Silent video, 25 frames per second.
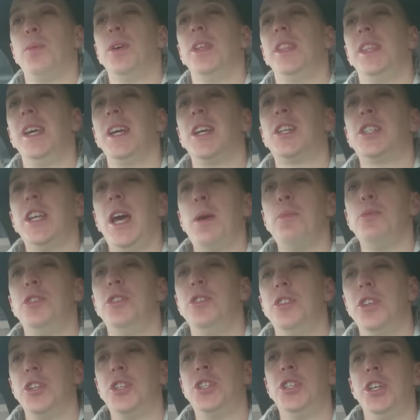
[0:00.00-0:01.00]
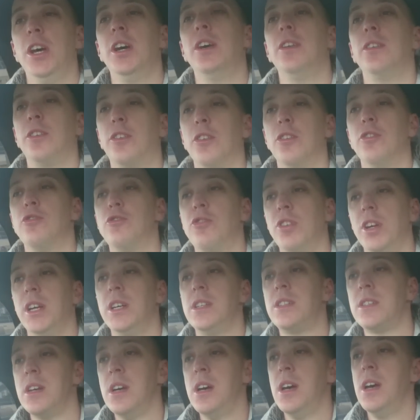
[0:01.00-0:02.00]
with the exception to certain
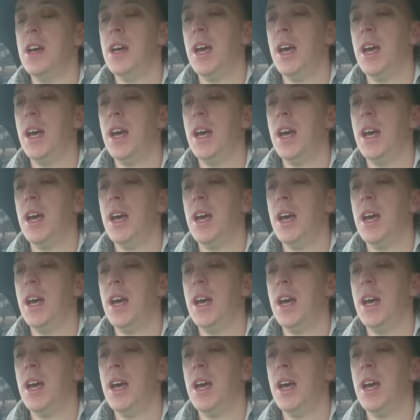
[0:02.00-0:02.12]
countries,